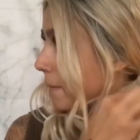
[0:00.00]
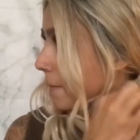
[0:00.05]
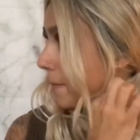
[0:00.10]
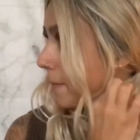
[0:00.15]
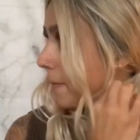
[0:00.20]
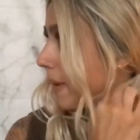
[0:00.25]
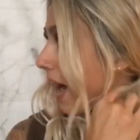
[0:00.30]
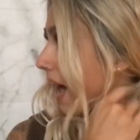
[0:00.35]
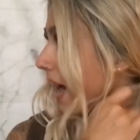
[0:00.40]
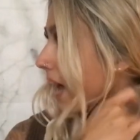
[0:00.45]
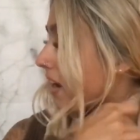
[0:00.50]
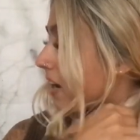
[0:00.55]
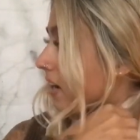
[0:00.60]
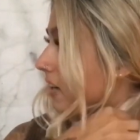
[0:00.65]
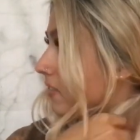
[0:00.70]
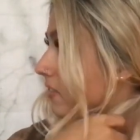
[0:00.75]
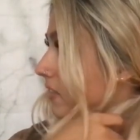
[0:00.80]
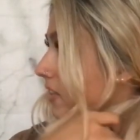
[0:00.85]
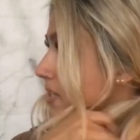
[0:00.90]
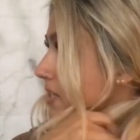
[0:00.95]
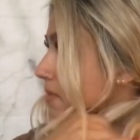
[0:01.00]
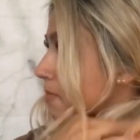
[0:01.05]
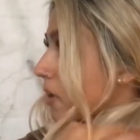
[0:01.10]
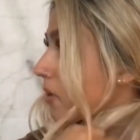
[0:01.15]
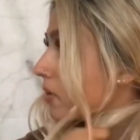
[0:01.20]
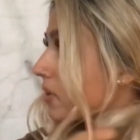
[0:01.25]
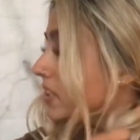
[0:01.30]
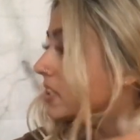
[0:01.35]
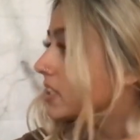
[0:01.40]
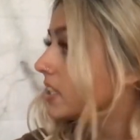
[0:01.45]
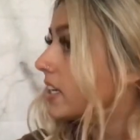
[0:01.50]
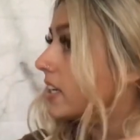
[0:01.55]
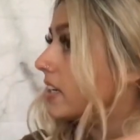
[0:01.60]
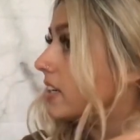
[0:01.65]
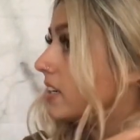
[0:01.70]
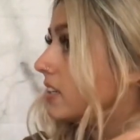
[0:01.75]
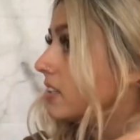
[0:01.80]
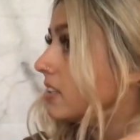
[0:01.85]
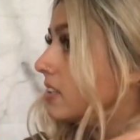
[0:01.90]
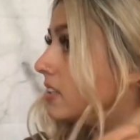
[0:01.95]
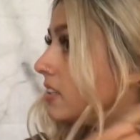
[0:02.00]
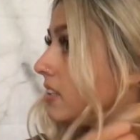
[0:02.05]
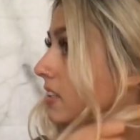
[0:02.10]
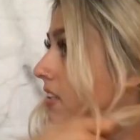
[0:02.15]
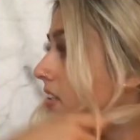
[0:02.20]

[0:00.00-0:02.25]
the back of this ponytail